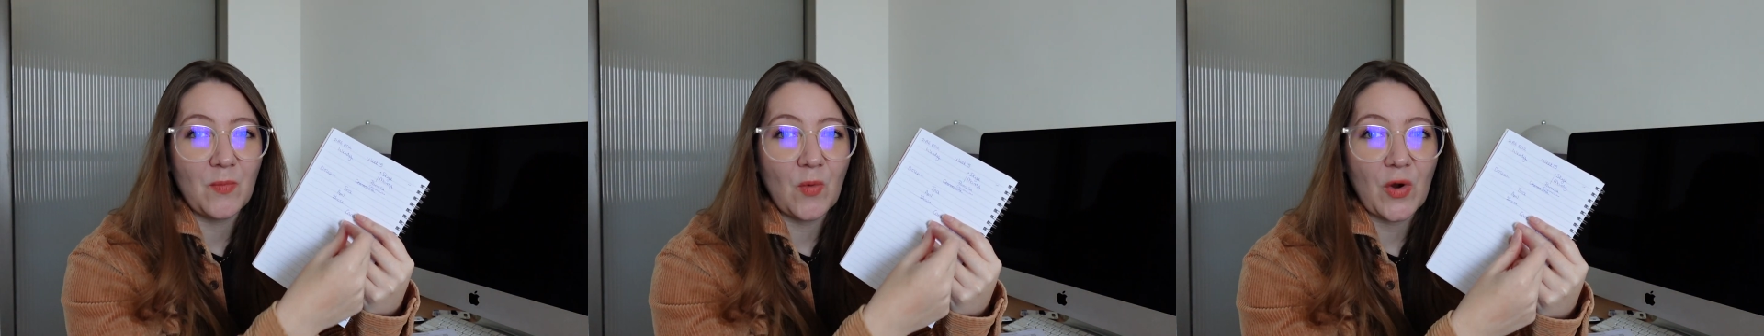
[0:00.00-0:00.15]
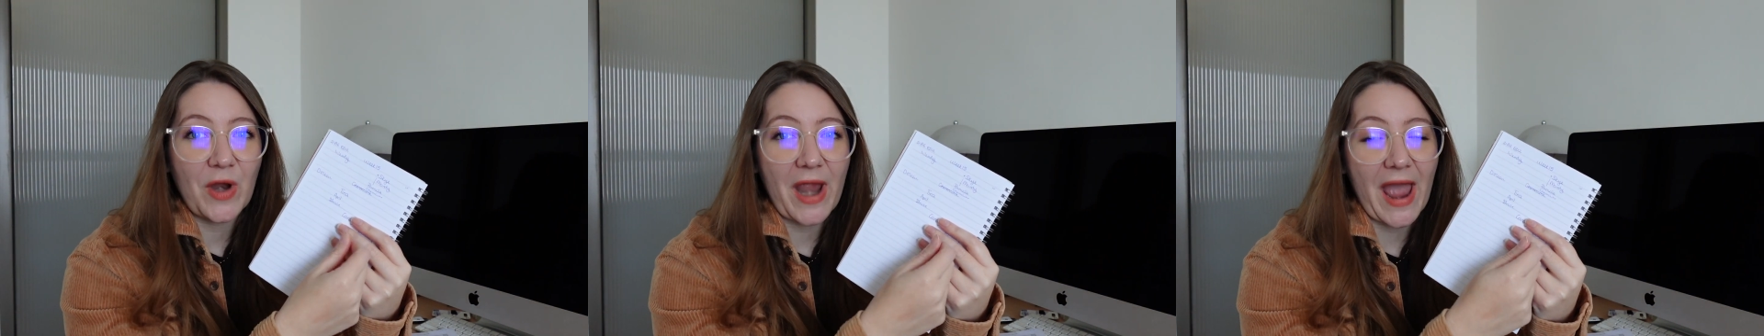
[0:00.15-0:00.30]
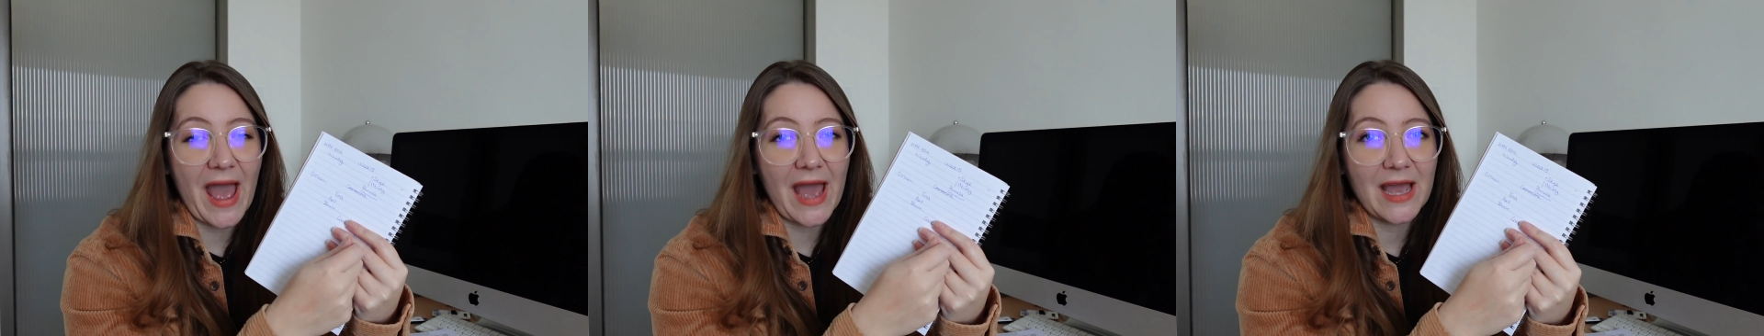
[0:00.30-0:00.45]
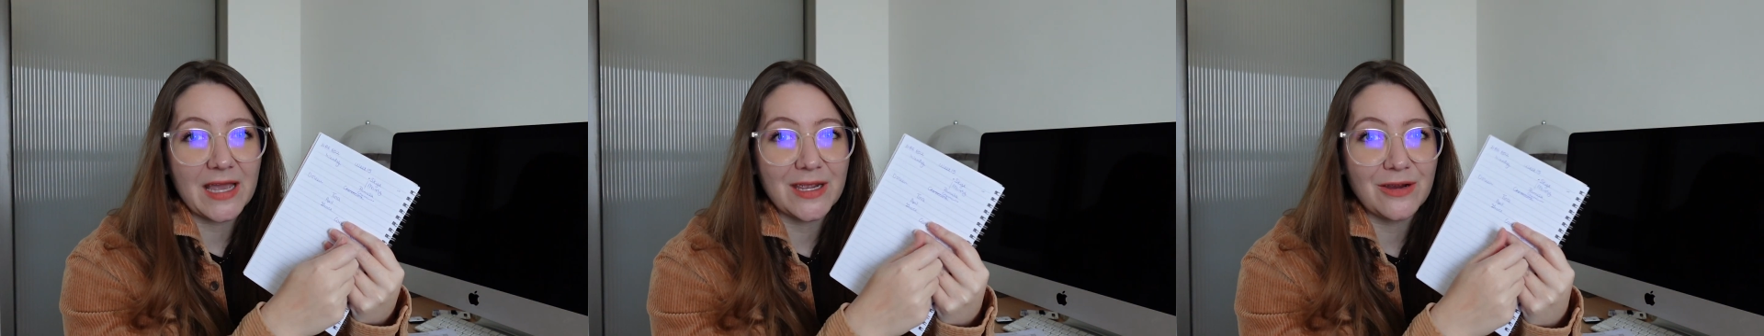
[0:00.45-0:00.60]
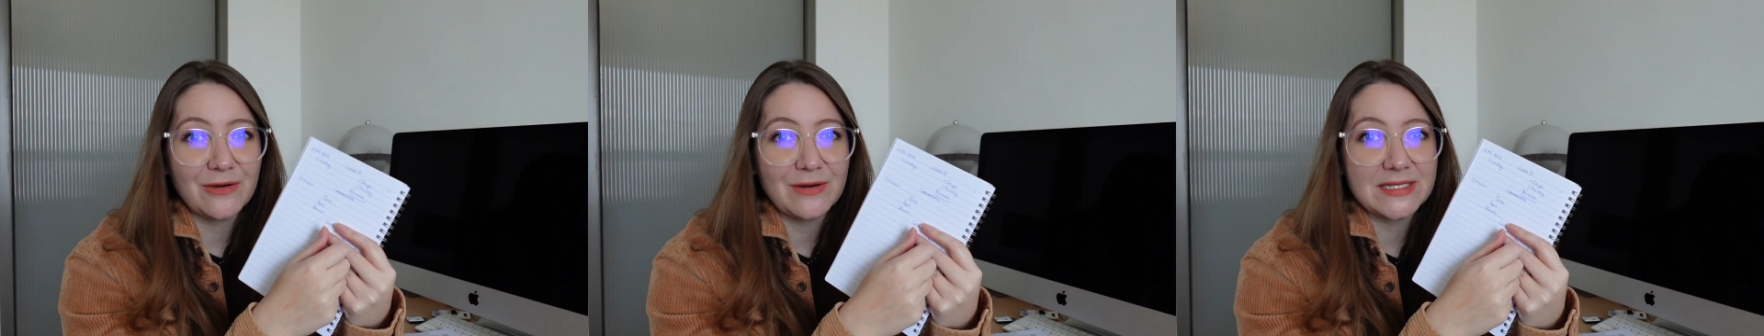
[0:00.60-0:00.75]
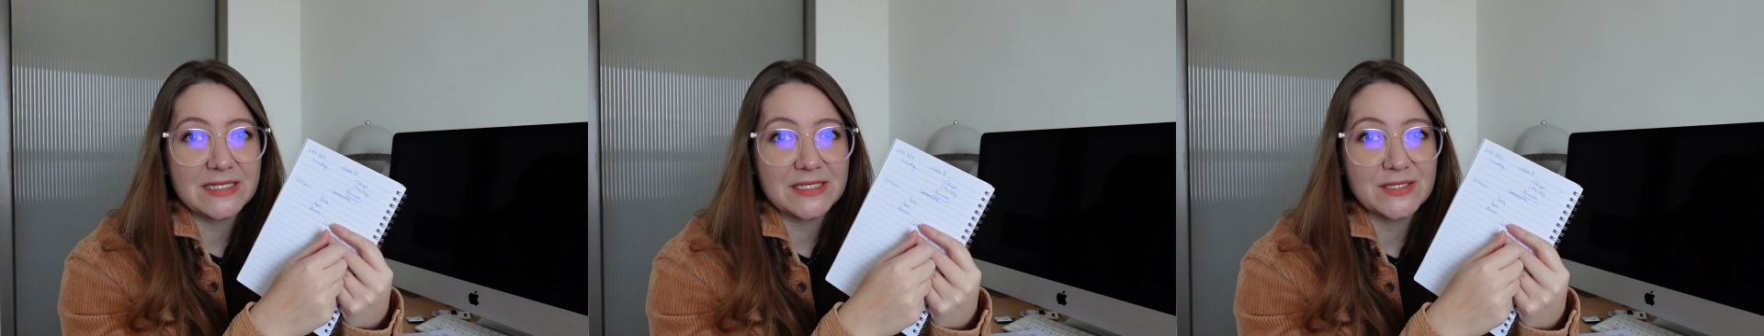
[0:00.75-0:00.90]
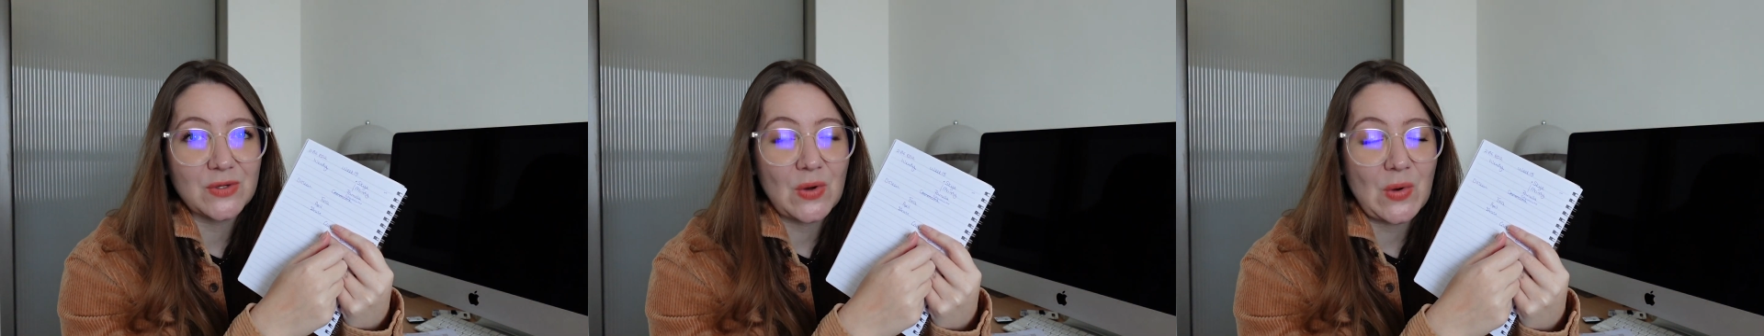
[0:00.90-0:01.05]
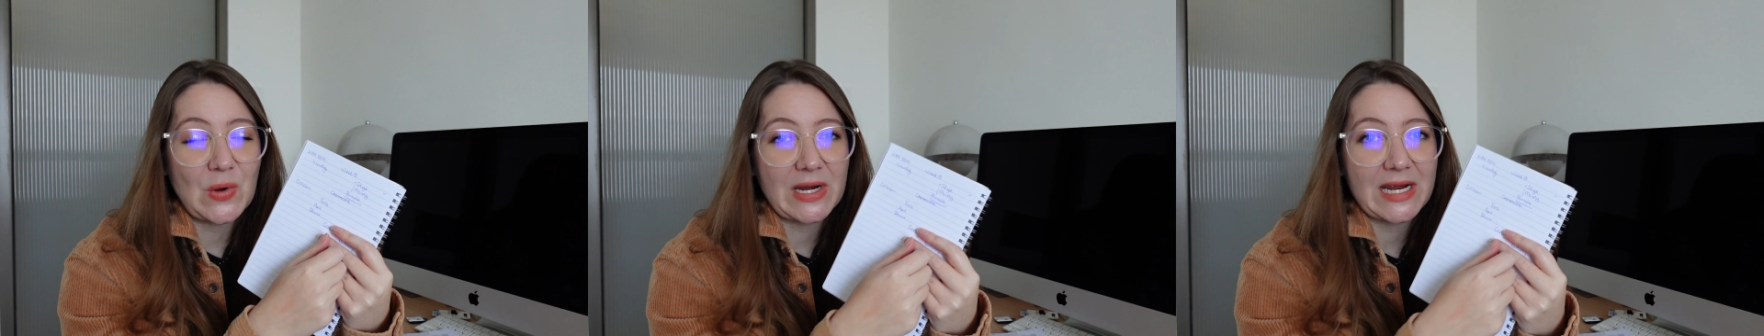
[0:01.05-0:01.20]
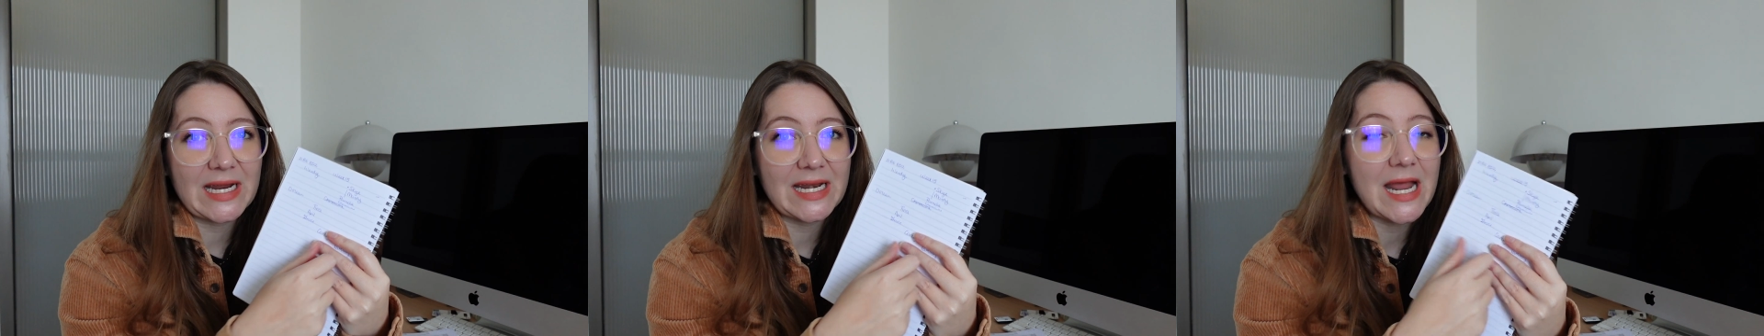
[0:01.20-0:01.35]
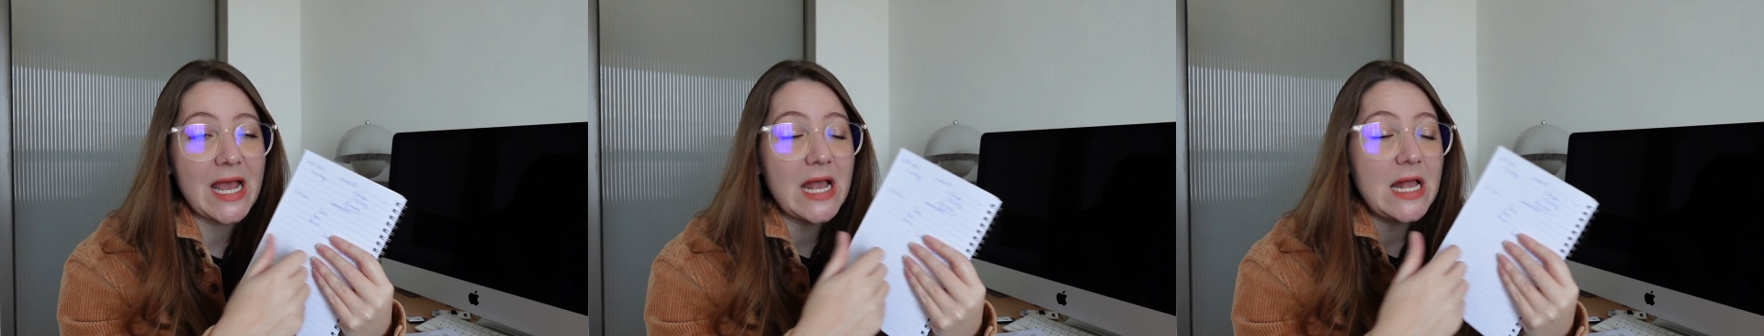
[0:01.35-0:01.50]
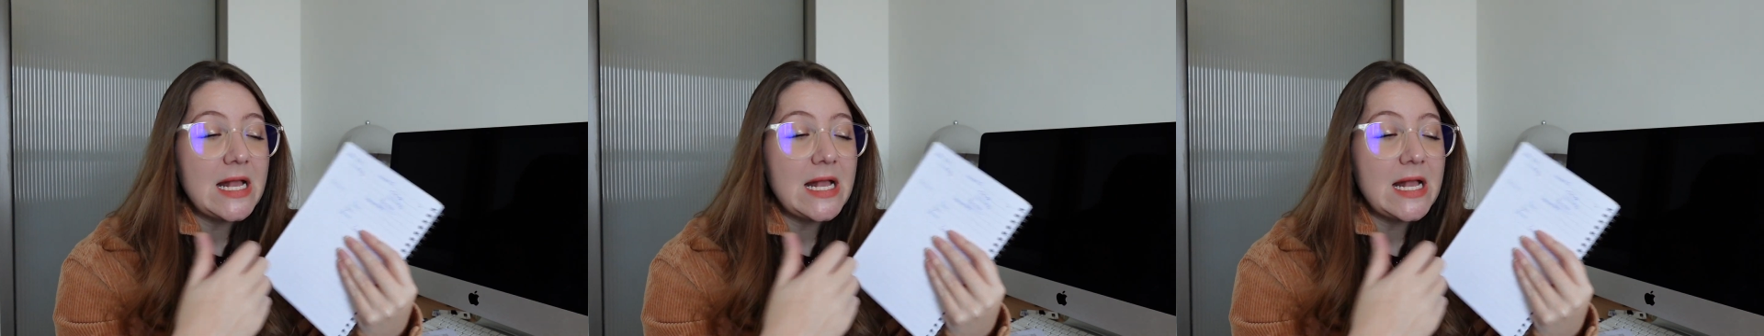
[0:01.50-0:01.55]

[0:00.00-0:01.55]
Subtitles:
more accurate scoring.